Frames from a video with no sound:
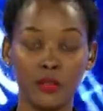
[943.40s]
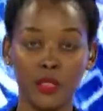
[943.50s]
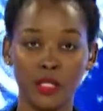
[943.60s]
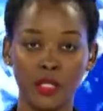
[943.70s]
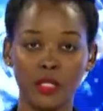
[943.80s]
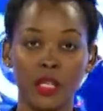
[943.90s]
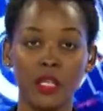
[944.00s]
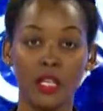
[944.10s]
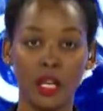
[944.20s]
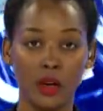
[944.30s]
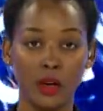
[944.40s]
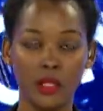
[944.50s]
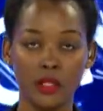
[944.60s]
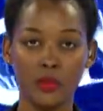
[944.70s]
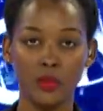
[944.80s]
visas, their
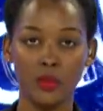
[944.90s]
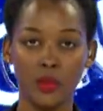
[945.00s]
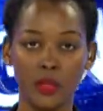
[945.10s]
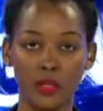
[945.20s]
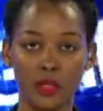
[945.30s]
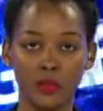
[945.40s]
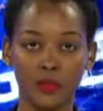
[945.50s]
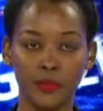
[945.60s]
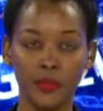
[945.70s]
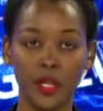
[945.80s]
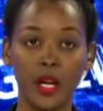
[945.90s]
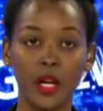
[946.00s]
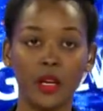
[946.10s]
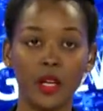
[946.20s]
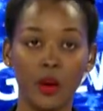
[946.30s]
lawyers reported.
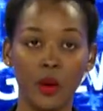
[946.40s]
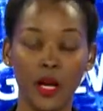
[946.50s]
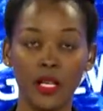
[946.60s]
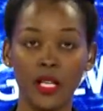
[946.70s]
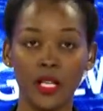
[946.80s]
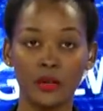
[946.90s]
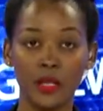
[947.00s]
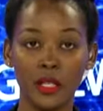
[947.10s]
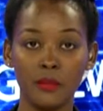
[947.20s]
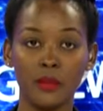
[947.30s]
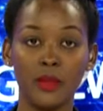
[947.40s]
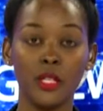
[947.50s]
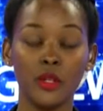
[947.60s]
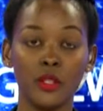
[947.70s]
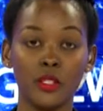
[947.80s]
Rawani and Rin,
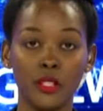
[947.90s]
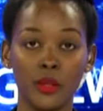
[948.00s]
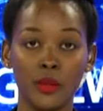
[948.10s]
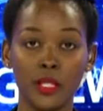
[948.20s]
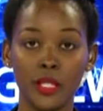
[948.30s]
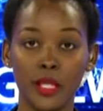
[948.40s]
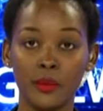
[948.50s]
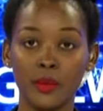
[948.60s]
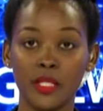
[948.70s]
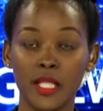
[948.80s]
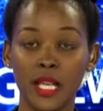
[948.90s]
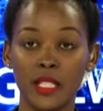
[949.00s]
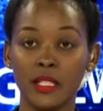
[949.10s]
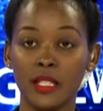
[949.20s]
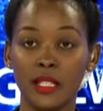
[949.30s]
not their real name,
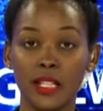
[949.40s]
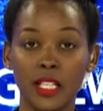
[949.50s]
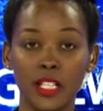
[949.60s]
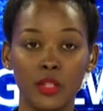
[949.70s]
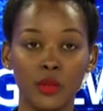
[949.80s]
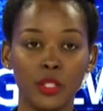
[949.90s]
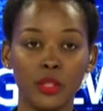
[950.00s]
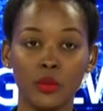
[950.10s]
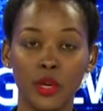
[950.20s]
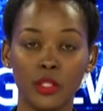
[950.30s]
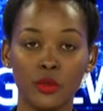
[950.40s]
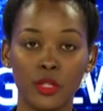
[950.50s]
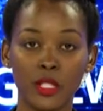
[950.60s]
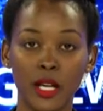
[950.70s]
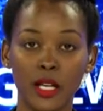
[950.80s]
said they did not want to
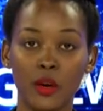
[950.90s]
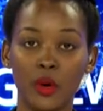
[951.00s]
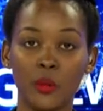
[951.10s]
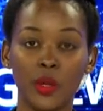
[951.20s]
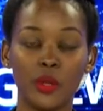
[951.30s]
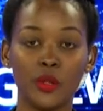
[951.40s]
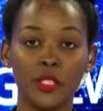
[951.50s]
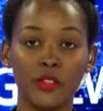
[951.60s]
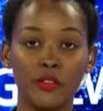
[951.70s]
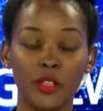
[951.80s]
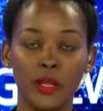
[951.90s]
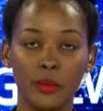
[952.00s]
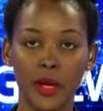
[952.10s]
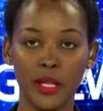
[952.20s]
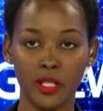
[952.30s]
return home because they
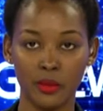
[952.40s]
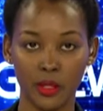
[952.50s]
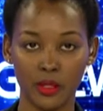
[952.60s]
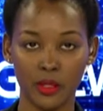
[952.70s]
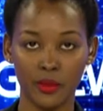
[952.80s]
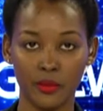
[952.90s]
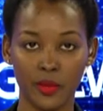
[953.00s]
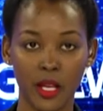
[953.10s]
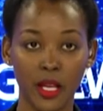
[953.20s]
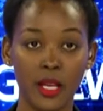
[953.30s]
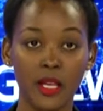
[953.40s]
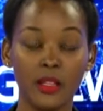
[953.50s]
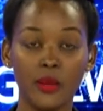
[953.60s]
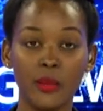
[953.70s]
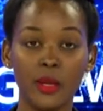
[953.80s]
feared punishments.
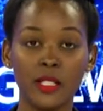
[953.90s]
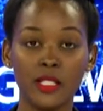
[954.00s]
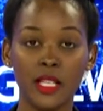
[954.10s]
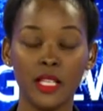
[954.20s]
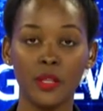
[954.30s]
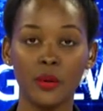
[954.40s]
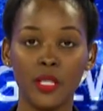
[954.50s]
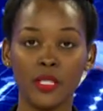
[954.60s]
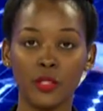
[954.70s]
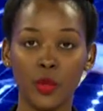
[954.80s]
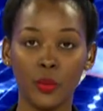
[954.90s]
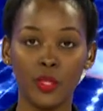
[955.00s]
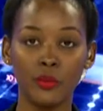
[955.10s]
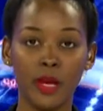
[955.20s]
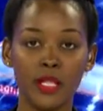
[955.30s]
The women said they were
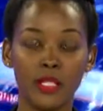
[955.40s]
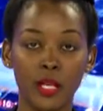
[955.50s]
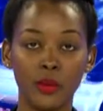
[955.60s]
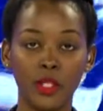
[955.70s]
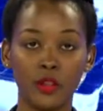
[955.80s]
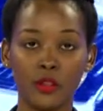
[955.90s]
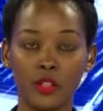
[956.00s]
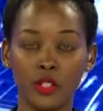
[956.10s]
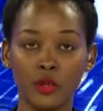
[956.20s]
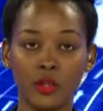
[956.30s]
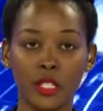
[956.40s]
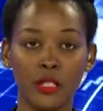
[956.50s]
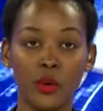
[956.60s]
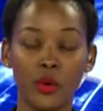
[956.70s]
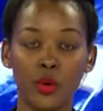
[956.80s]
stopped by Saudi officials
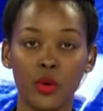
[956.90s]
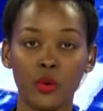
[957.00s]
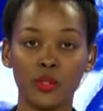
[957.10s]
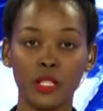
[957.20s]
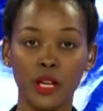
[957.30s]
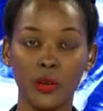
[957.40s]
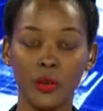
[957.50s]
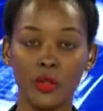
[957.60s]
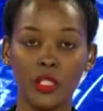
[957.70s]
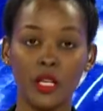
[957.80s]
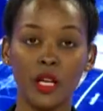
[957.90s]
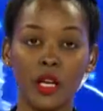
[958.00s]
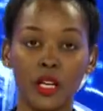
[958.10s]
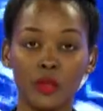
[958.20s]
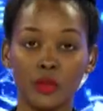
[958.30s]
at Hong Kong's airport
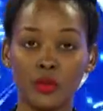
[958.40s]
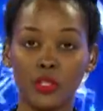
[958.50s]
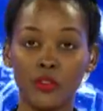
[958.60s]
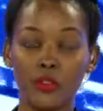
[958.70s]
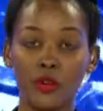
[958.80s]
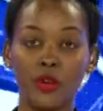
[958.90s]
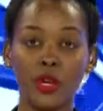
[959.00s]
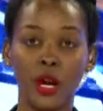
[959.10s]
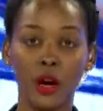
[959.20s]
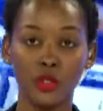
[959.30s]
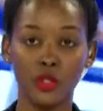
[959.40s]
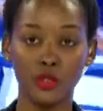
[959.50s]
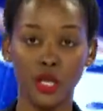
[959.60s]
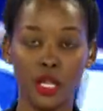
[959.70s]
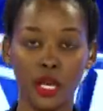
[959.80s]
en route for
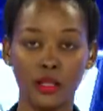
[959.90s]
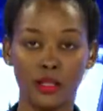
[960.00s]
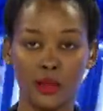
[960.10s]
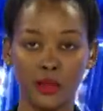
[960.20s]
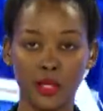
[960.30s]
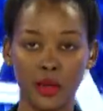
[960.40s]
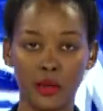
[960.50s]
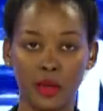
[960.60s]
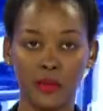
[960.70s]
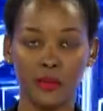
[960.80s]
Australia in September.